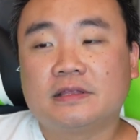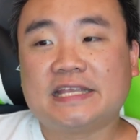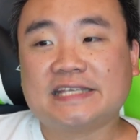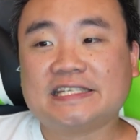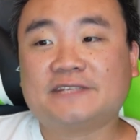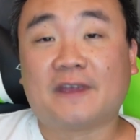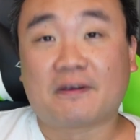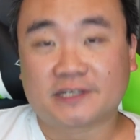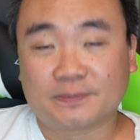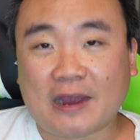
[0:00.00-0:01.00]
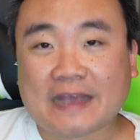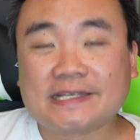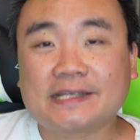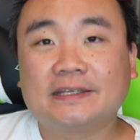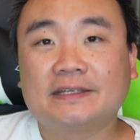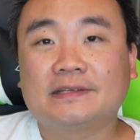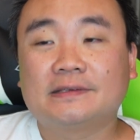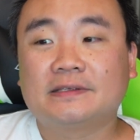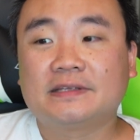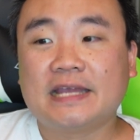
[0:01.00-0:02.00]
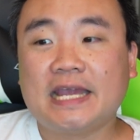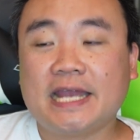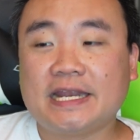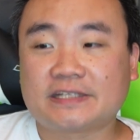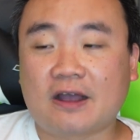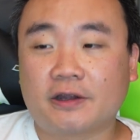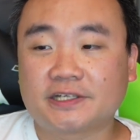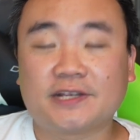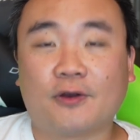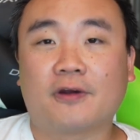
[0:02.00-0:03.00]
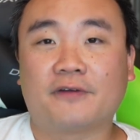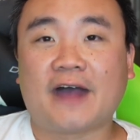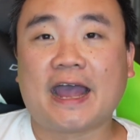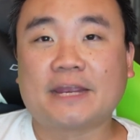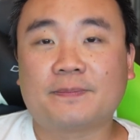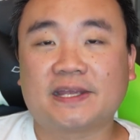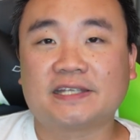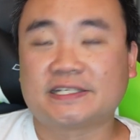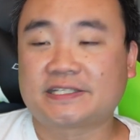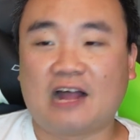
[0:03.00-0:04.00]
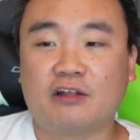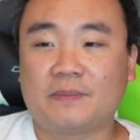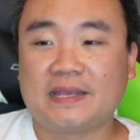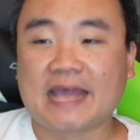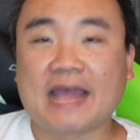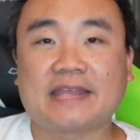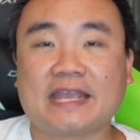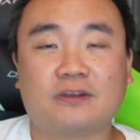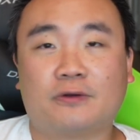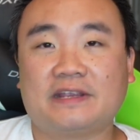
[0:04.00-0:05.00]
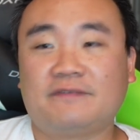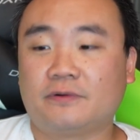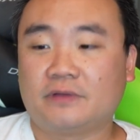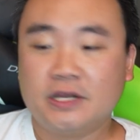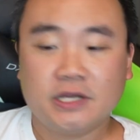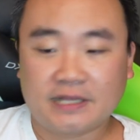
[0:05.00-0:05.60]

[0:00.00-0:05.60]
This is very surprising and it's honestly horrifying because it's telling me that they don't even,